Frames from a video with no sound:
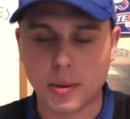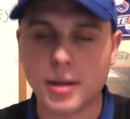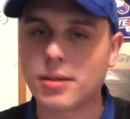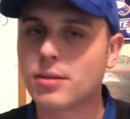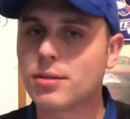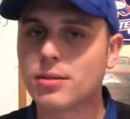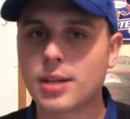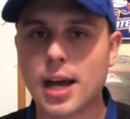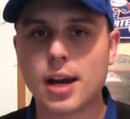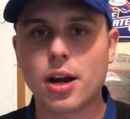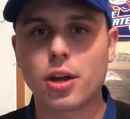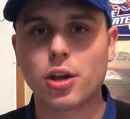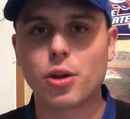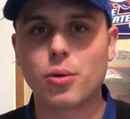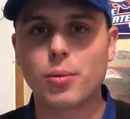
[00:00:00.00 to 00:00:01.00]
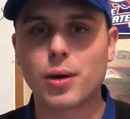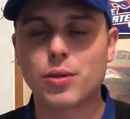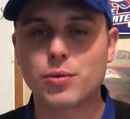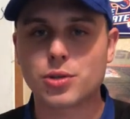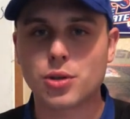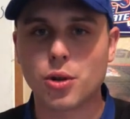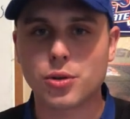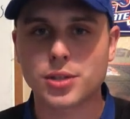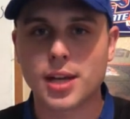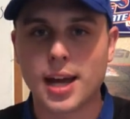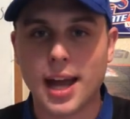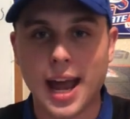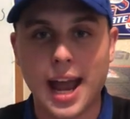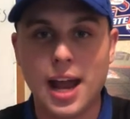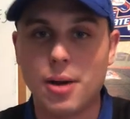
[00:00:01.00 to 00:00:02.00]
But can't argue with results
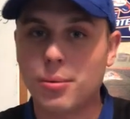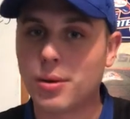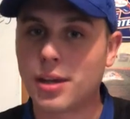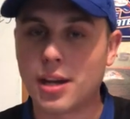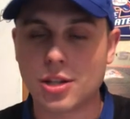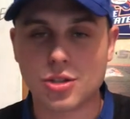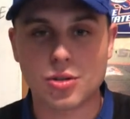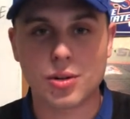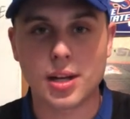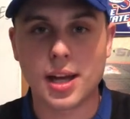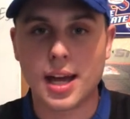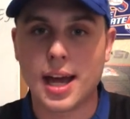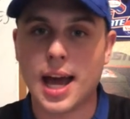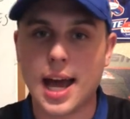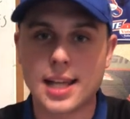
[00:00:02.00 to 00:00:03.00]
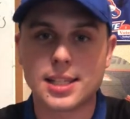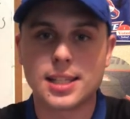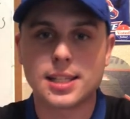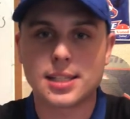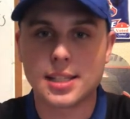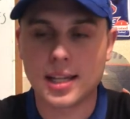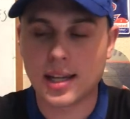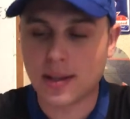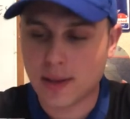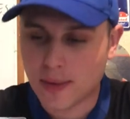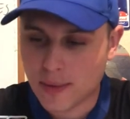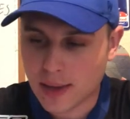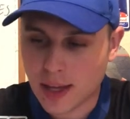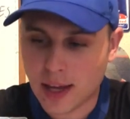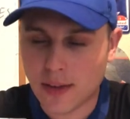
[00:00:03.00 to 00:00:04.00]
and with history. SEC,
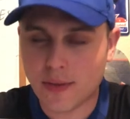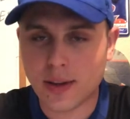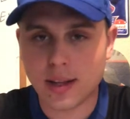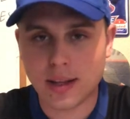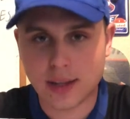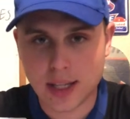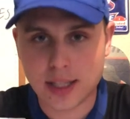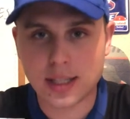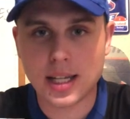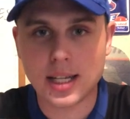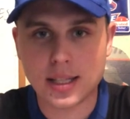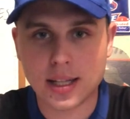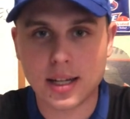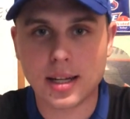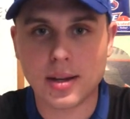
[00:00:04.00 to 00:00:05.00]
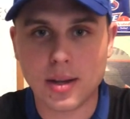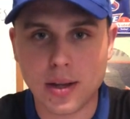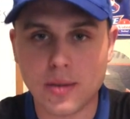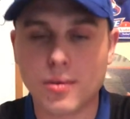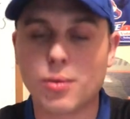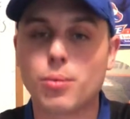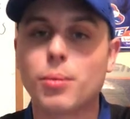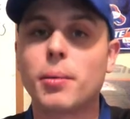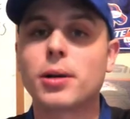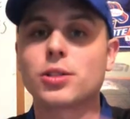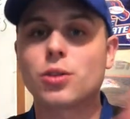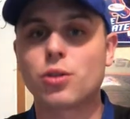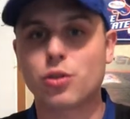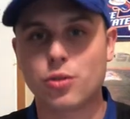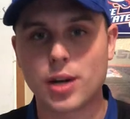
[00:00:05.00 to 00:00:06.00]
even this season, even
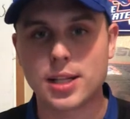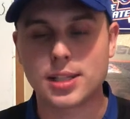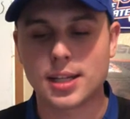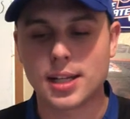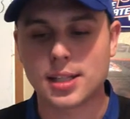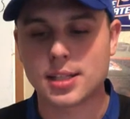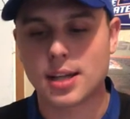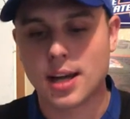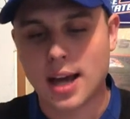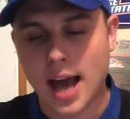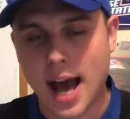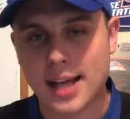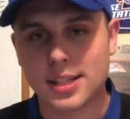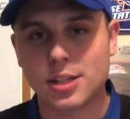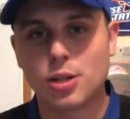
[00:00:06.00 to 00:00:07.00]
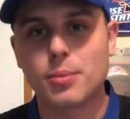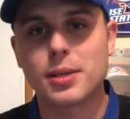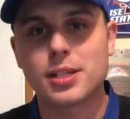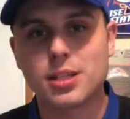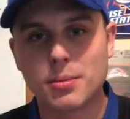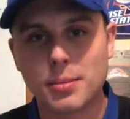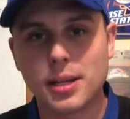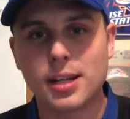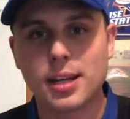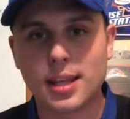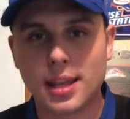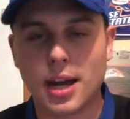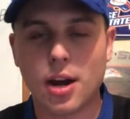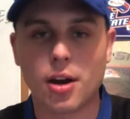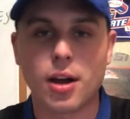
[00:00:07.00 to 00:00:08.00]
amongst all the craziness, has a little bit of stability
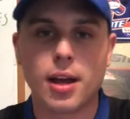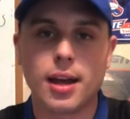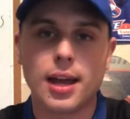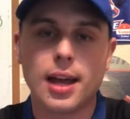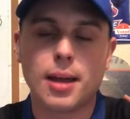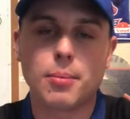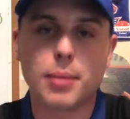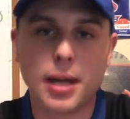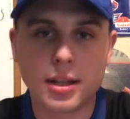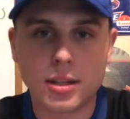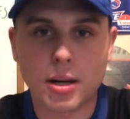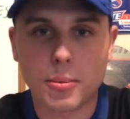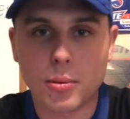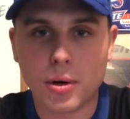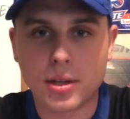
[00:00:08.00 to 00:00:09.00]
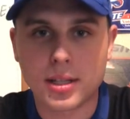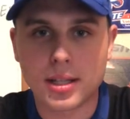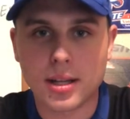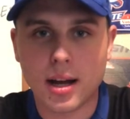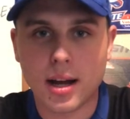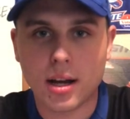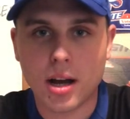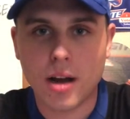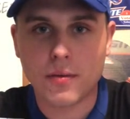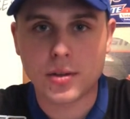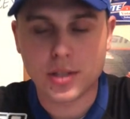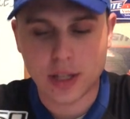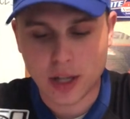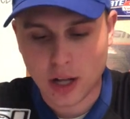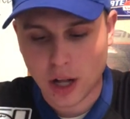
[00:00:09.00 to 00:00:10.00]
there. in being the number one
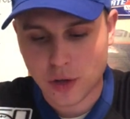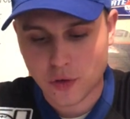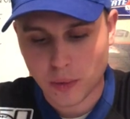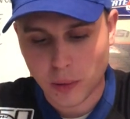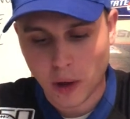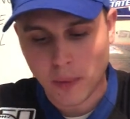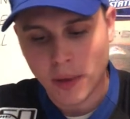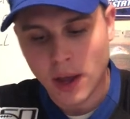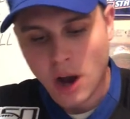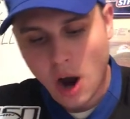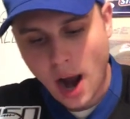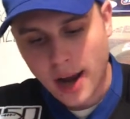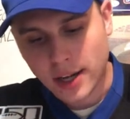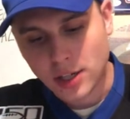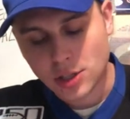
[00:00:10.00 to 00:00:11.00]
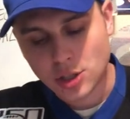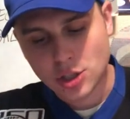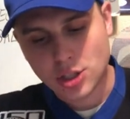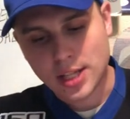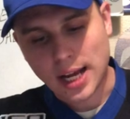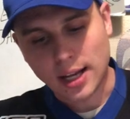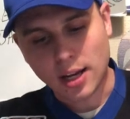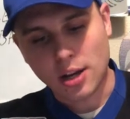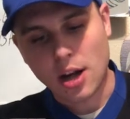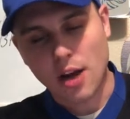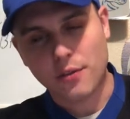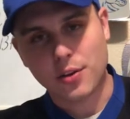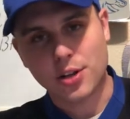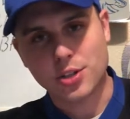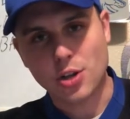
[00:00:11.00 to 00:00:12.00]
conference in college football. All right, second
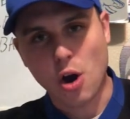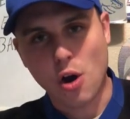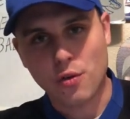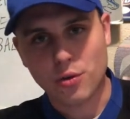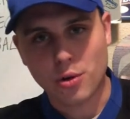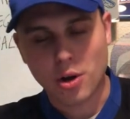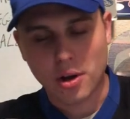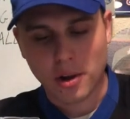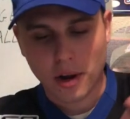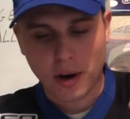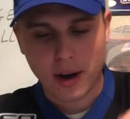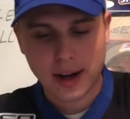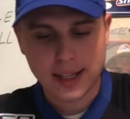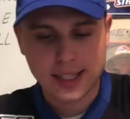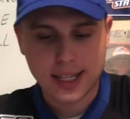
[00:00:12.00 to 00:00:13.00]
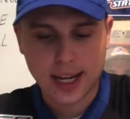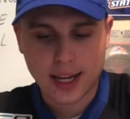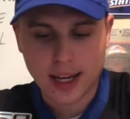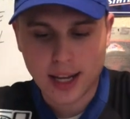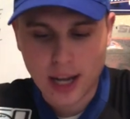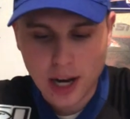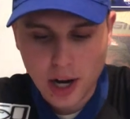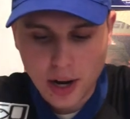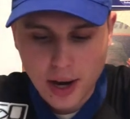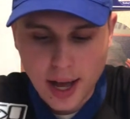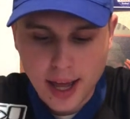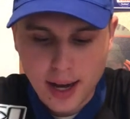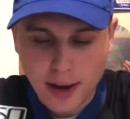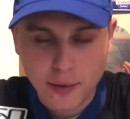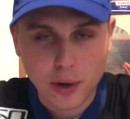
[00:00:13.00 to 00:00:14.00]
conference overall. All right, second here,
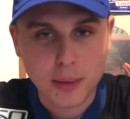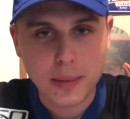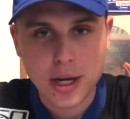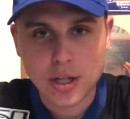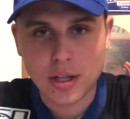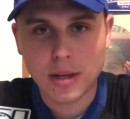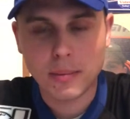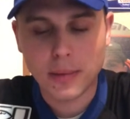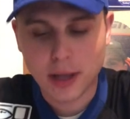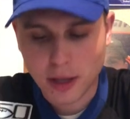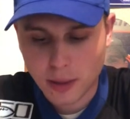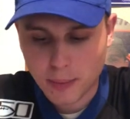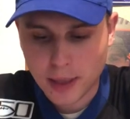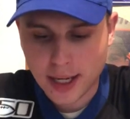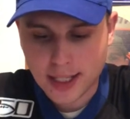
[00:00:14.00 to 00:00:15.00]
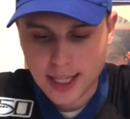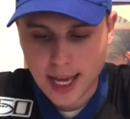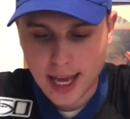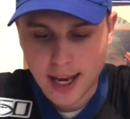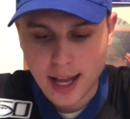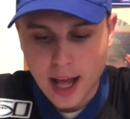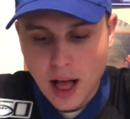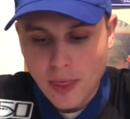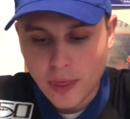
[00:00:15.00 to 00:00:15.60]
and I already mentioned them. They're the Big Ten.